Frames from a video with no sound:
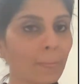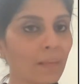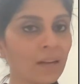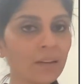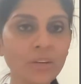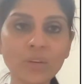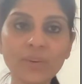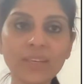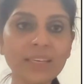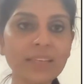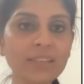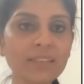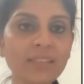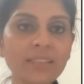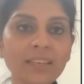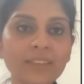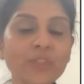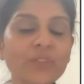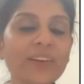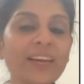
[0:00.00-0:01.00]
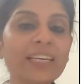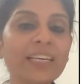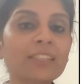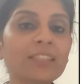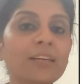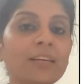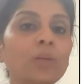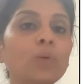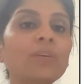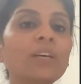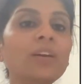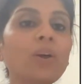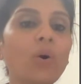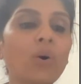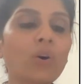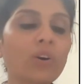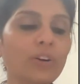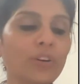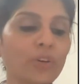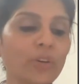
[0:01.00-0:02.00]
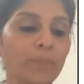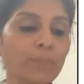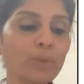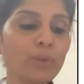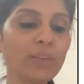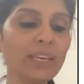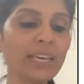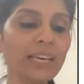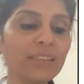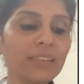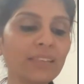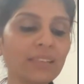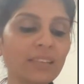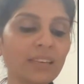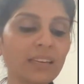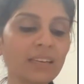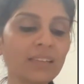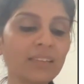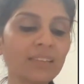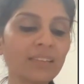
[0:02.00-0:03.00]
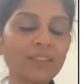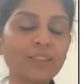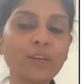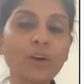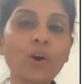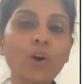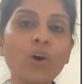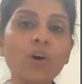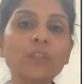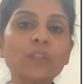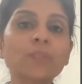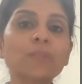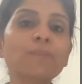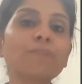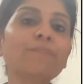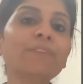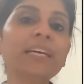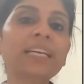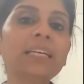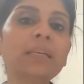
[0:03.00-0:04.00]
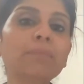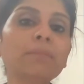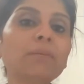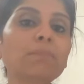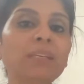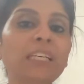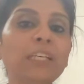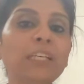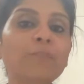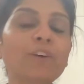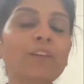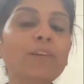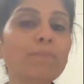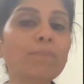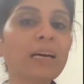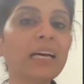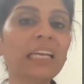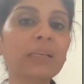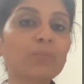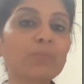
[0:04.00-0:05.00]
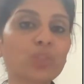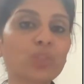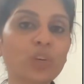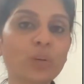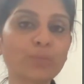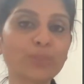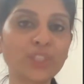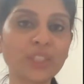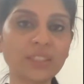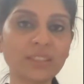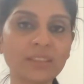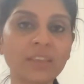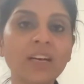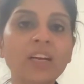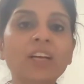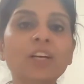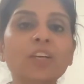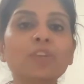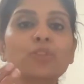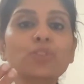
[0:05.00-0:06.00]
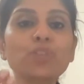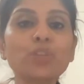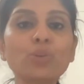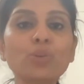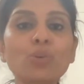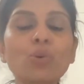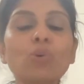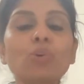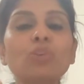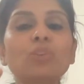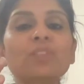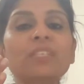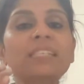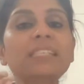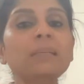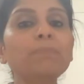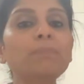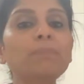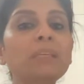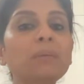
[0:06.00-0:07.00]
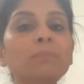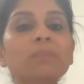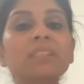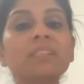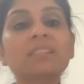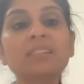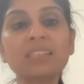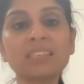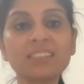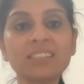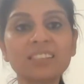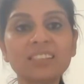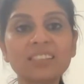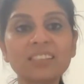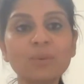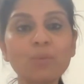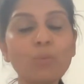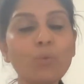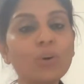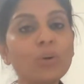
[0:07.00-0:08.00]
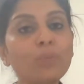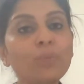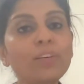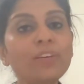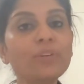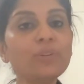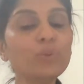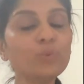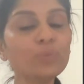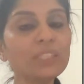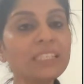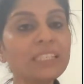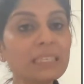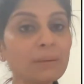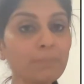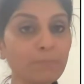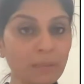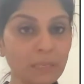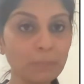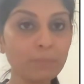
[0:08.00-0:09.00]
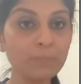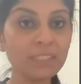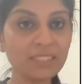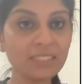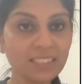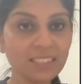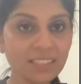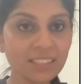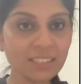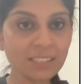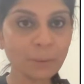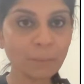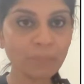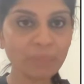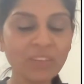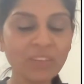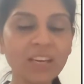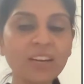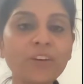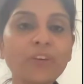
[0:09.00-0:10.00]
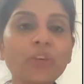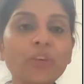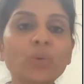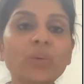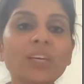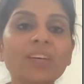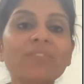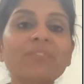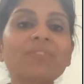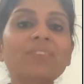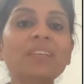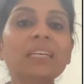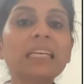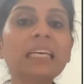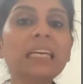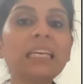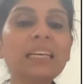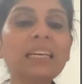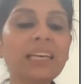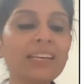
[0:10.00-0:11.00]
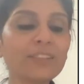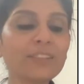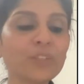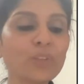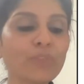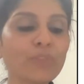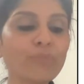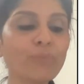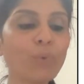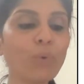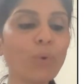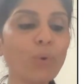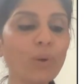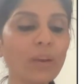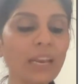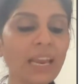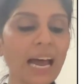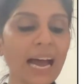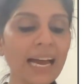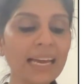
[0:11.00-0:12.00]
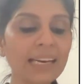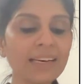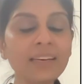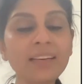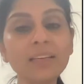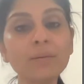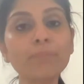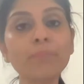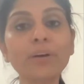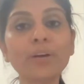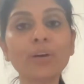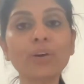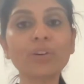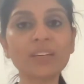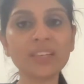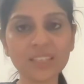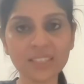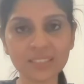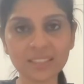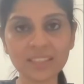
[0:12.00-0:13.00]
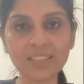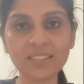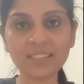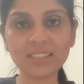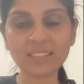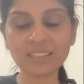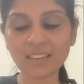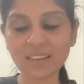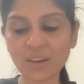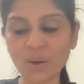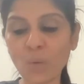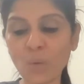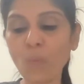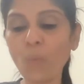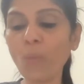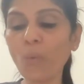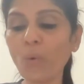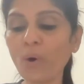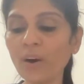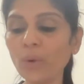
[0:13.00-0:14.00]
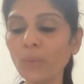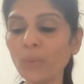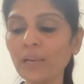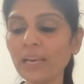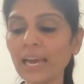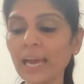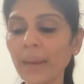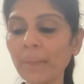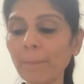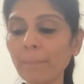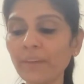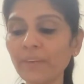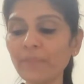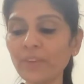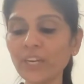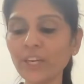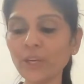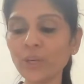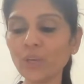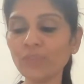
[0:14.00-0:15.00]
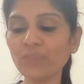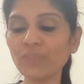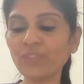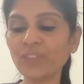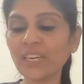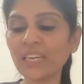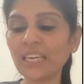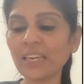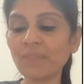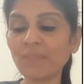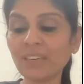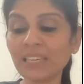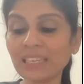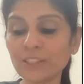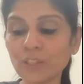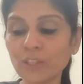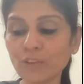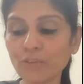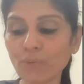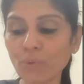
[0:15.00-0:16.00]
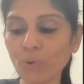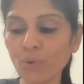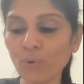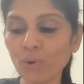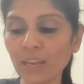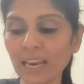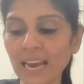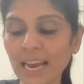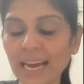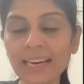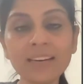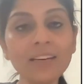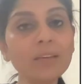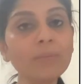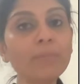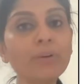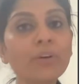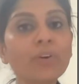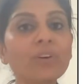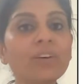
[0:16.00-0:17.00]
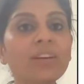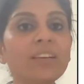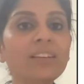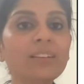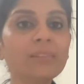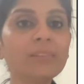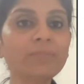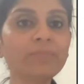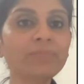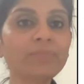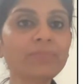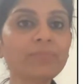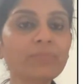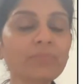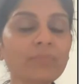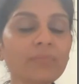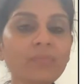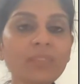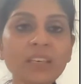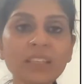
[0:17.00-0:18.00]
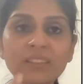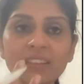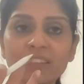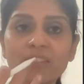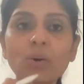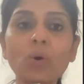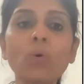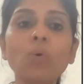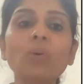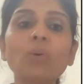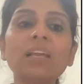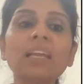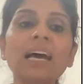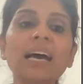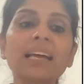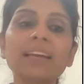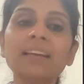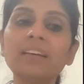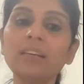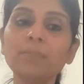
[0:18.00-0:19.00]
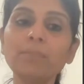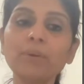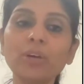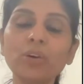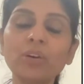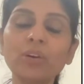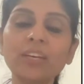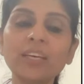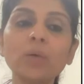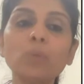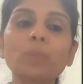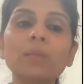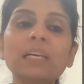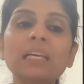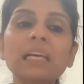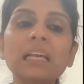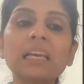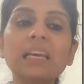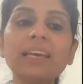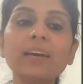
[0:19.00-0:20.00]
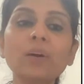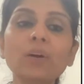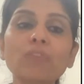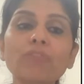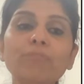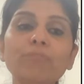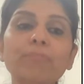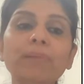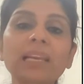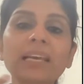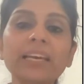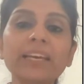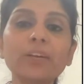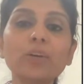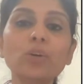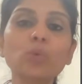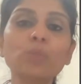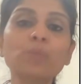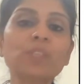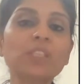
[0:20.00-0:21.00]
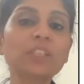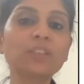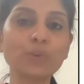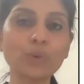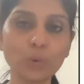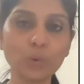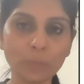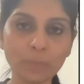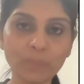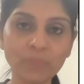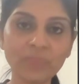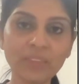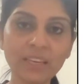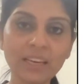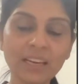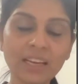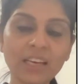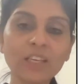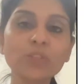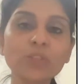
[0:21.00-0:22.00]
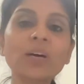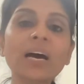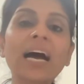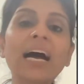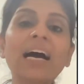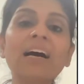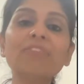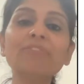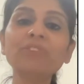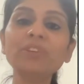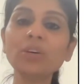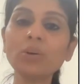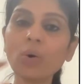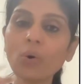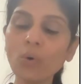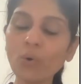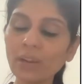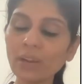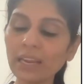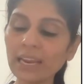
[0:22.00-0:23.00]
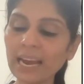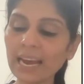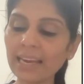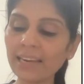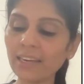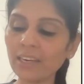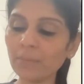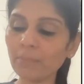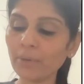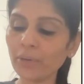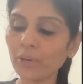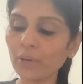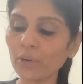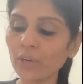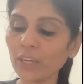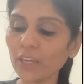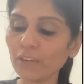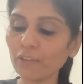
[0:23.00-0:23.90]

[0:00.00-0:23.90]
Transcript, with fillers: Do you understand this? Excluded autoimmune gastritis as a cause of vitamin B12 malabsorption. So you go to step number six. What will you do in step number six? You give three days of oral antibiotics. What will happen when you give three weeks of oral antibiotic? This oral antibiotic will clear of blind loop syndrome. So after oral antibiotic,